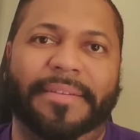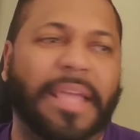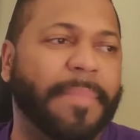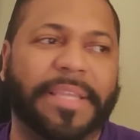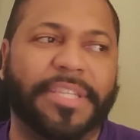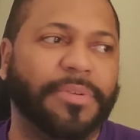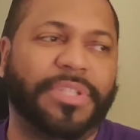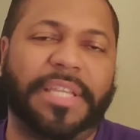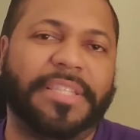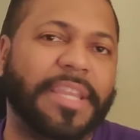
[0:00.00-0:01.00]
That makes no
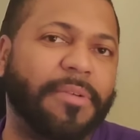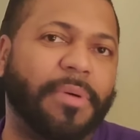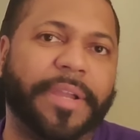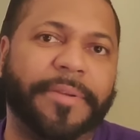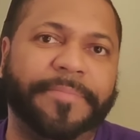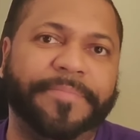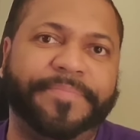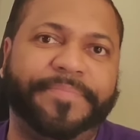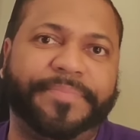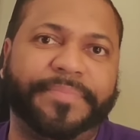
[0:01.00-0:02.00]
sense anyway.
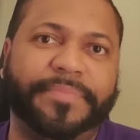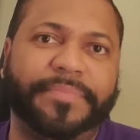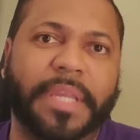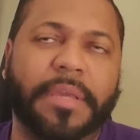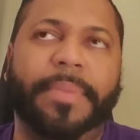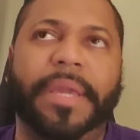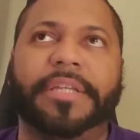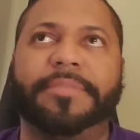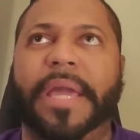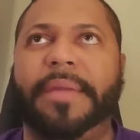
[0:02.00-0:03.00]

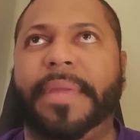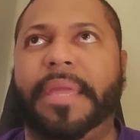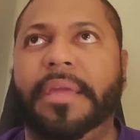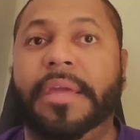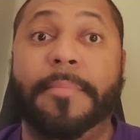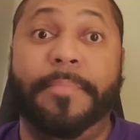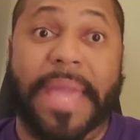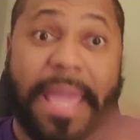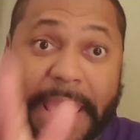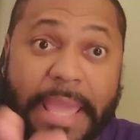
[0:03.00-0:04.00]
Because maybe
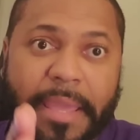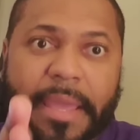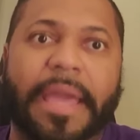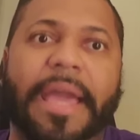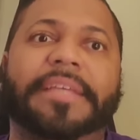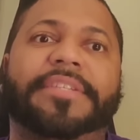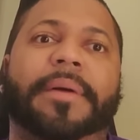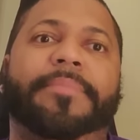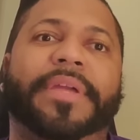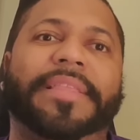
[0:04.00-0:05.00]
B has
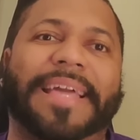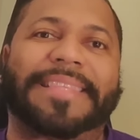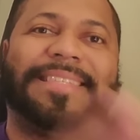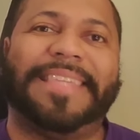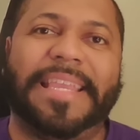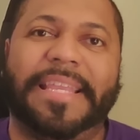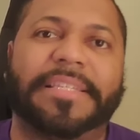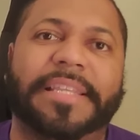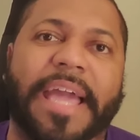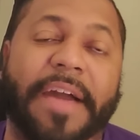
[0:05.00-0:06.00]
something that C
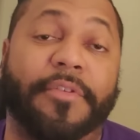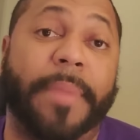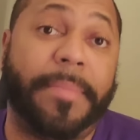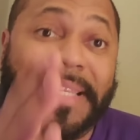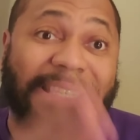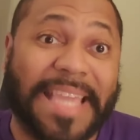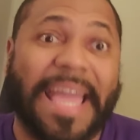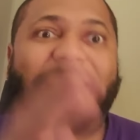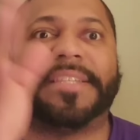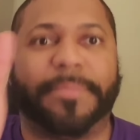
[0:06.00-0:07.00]
doesn't have, or maybe C
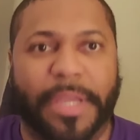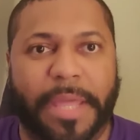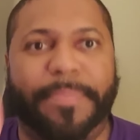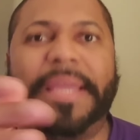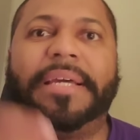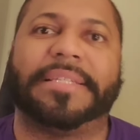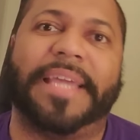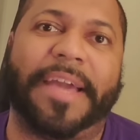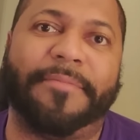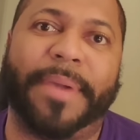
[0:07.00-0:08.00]
has something that B doesn't
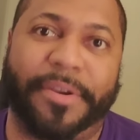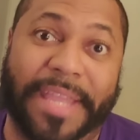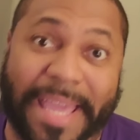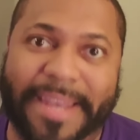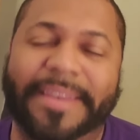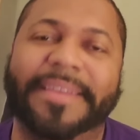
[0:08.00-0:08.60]
have, better yet.